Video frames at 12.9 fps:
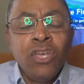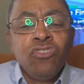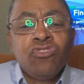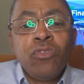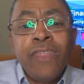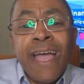
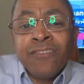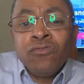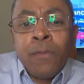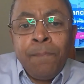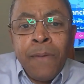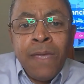So that's
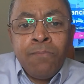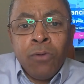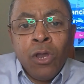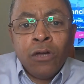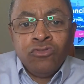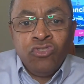what people
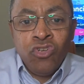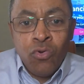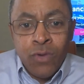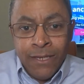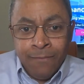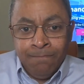are
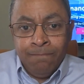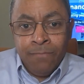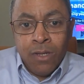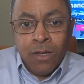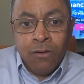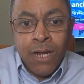doing,
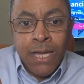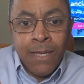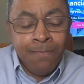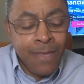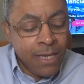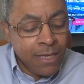all
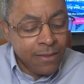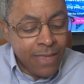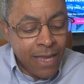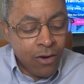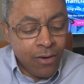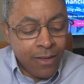right?
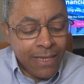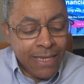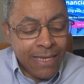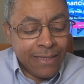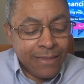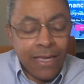
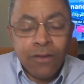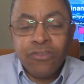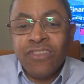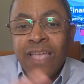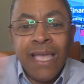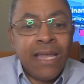They're
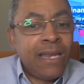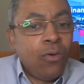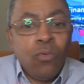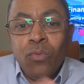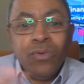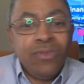saying,
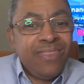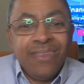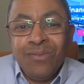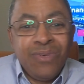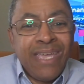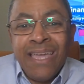
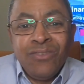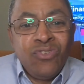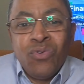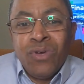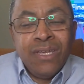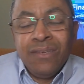can't
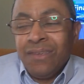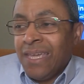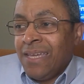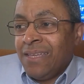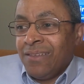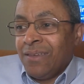do it,
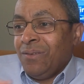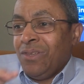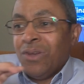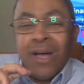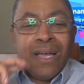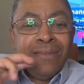can't,
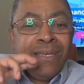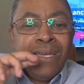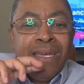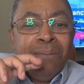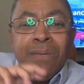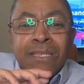you know,
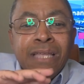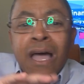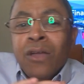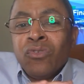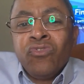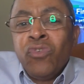
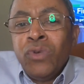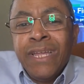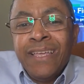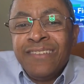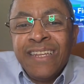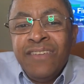McDonald's food
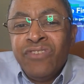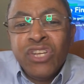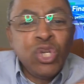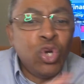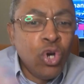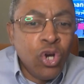isn't
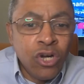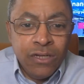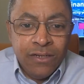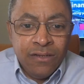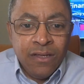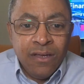even
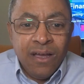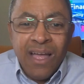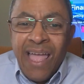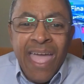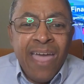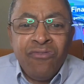good
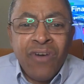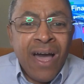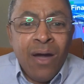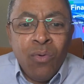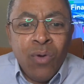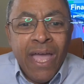a half
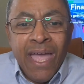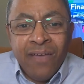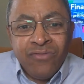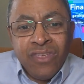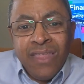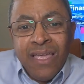hour
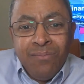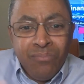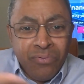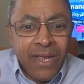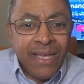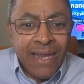after they
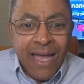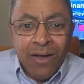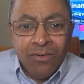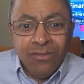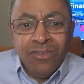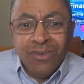bring it
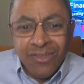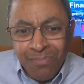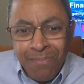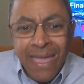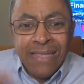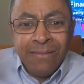out. You know, it's
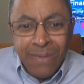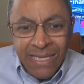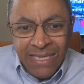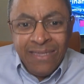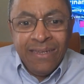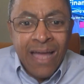made to
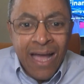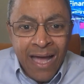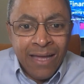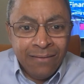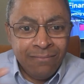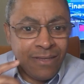be eaten
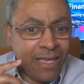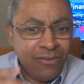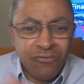hot, okay?